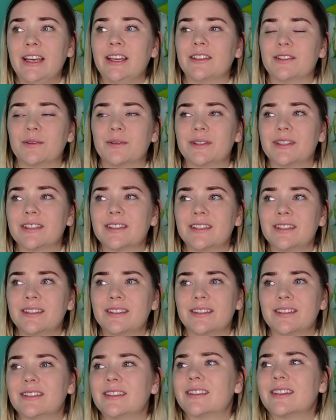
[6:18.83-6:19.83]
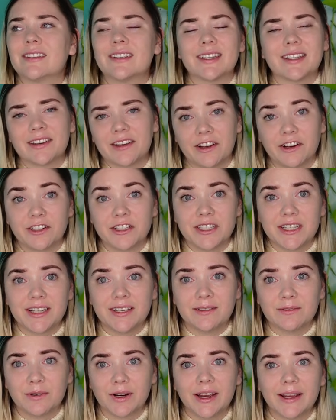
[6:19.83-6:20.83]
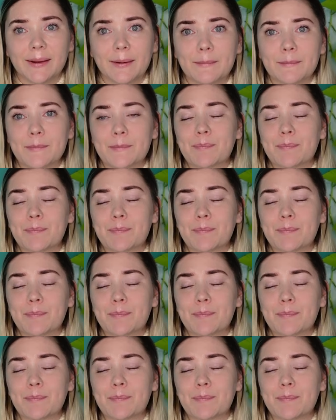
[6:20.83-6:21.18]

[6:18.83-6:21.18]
So it doesn't, it's not like a guarantee, right?